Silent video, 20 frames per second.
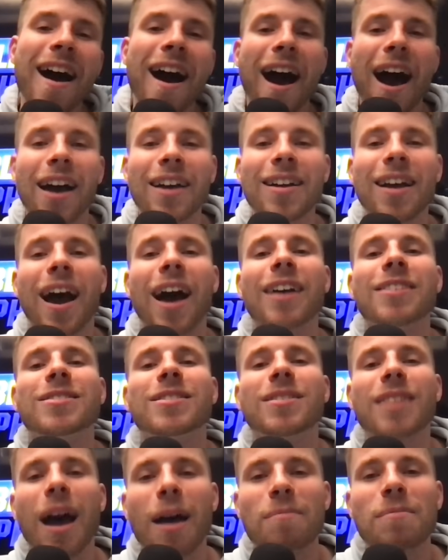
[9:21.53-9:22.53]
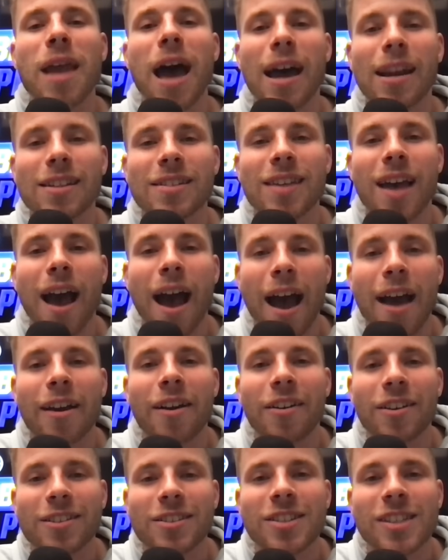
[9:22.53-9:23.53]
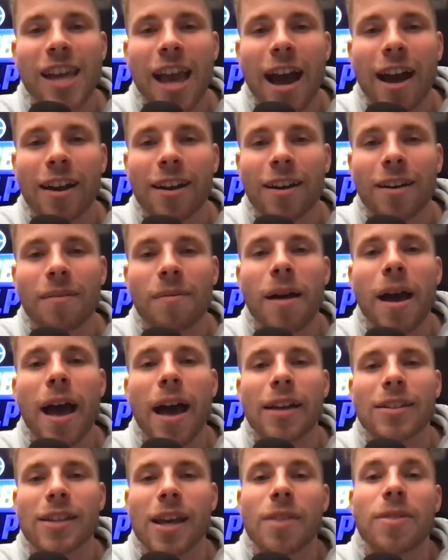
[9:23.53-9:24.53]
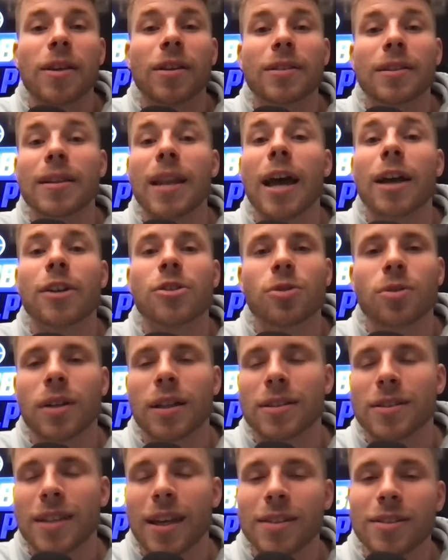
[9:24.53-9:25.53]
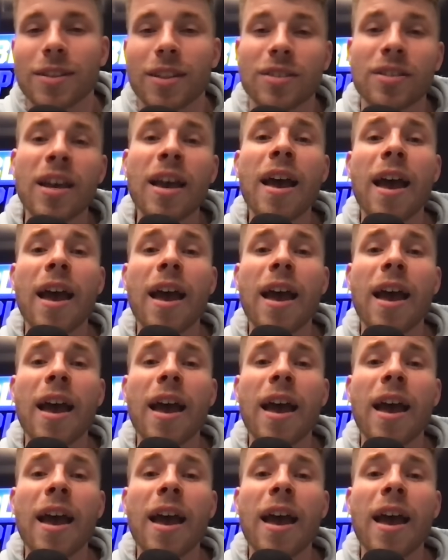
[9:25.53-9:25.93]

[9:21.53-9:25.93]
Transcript: I'm not as high on Siakam as I think the natural consensus,